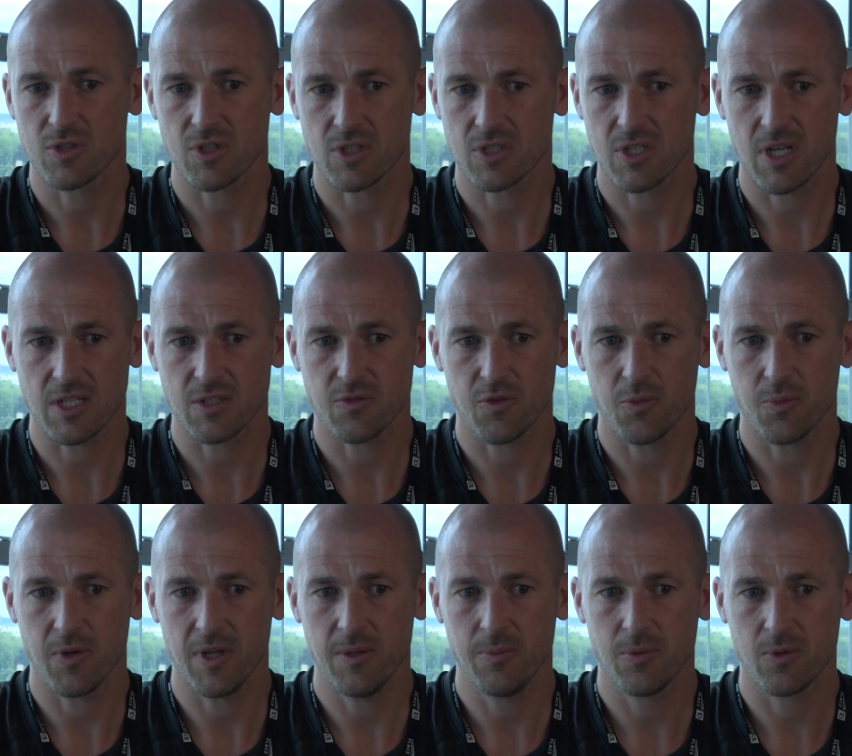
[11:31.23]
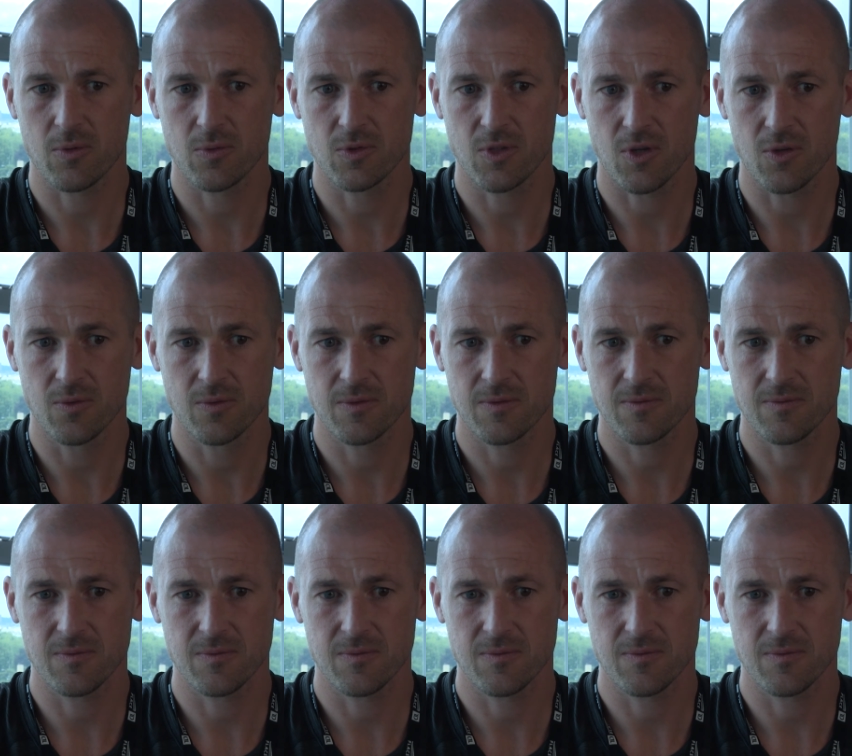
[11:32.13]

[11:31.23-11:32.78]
successful people don't